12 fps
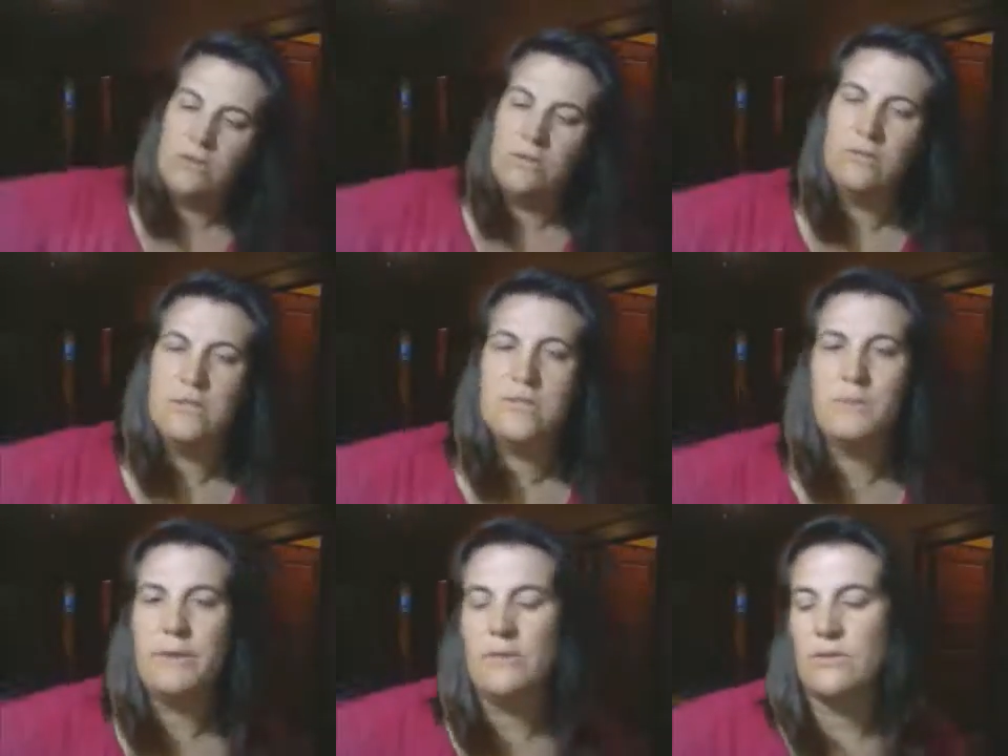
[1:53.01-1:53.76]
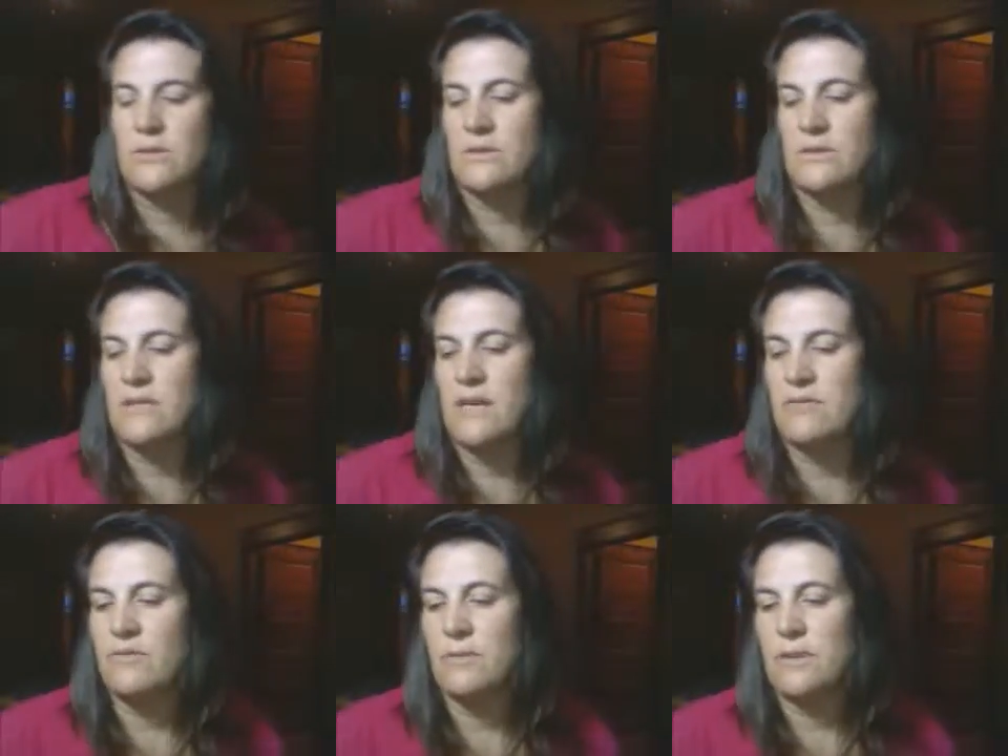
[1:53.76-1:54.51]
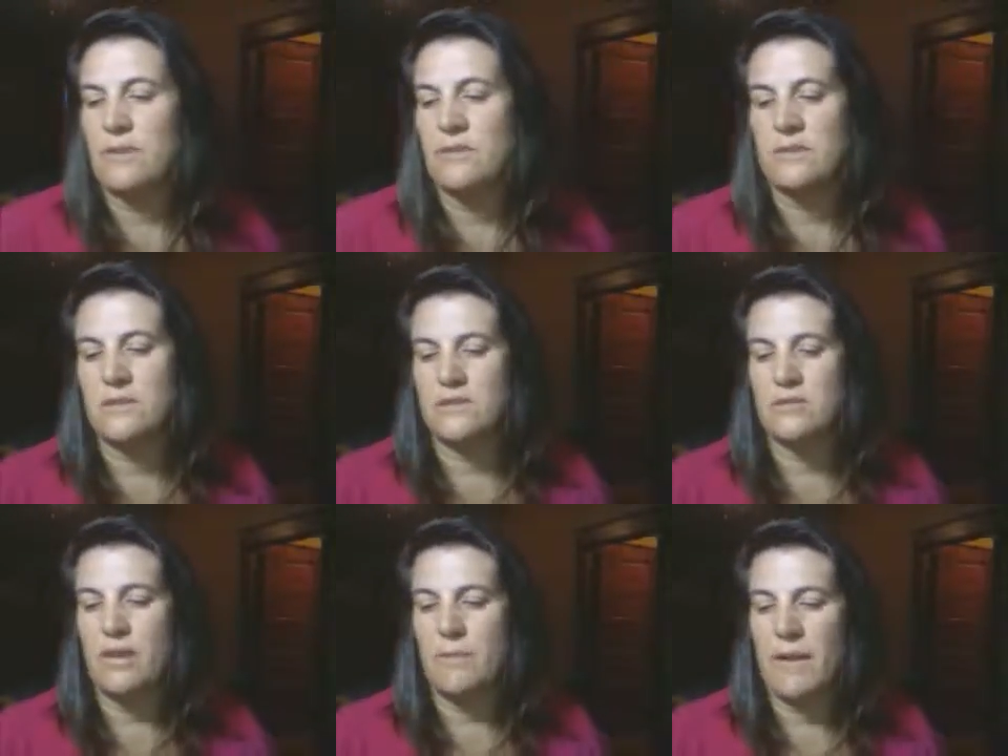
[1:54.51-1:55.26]
spills and stuff, but just to
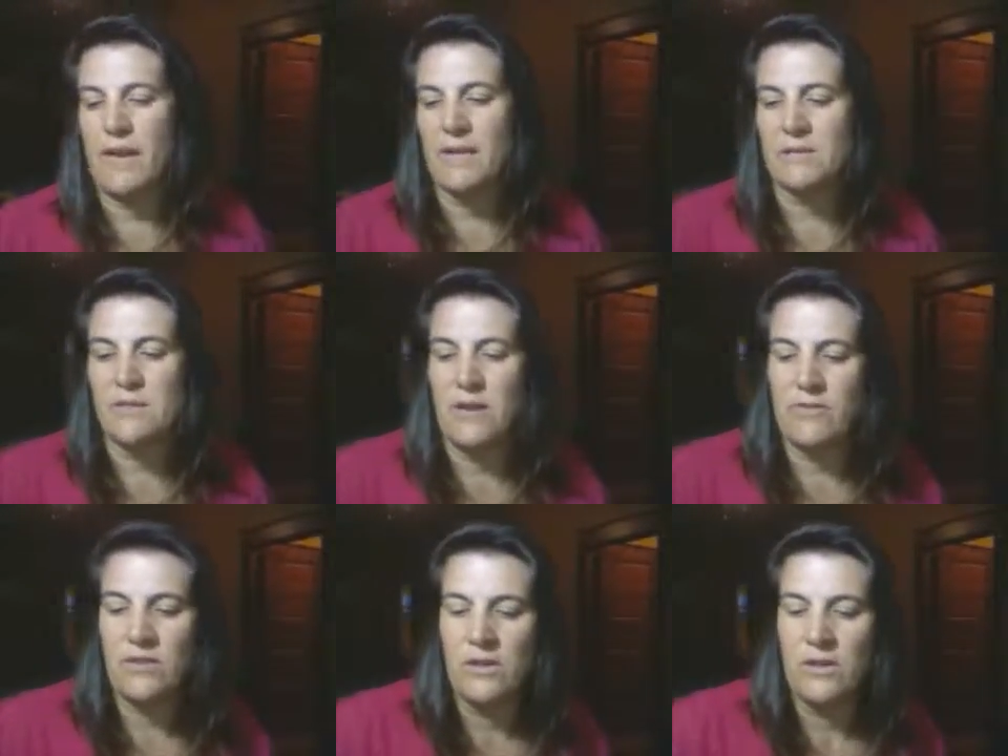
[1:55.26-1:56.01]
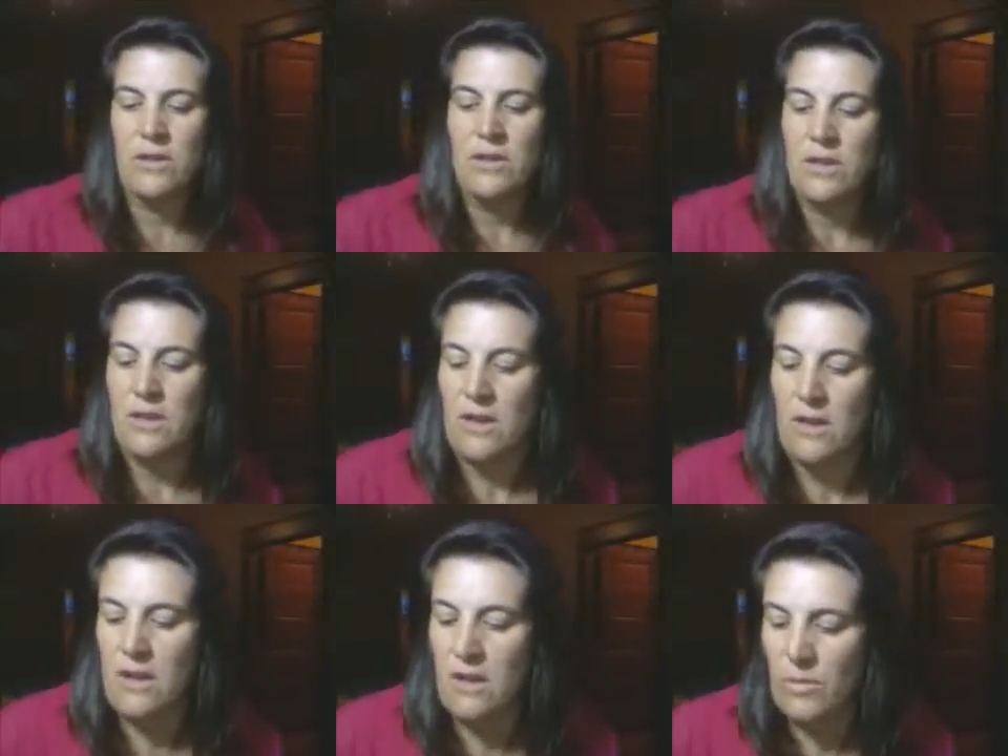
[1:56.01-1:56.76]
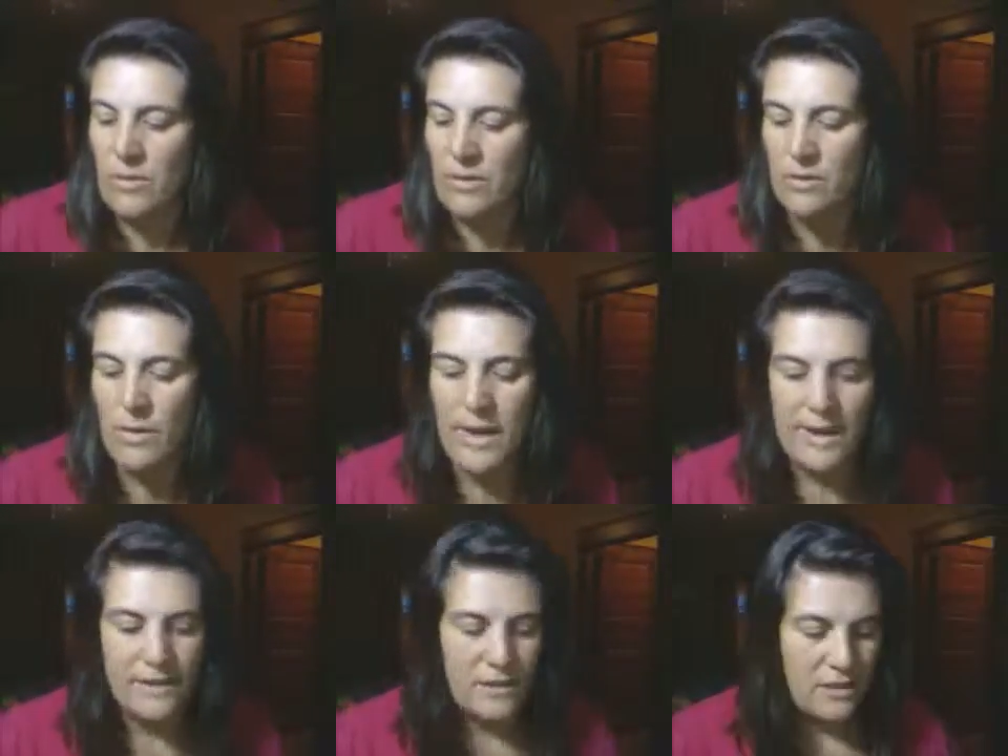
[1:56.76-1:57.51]
dry my hands off when they're
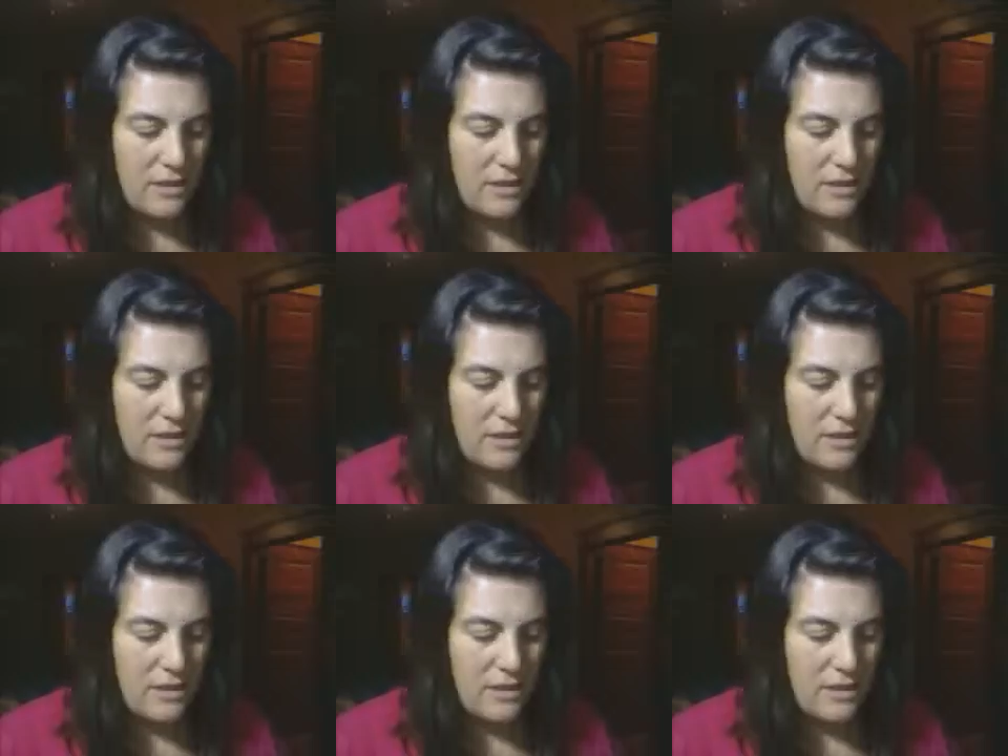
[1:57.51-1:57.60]
wet.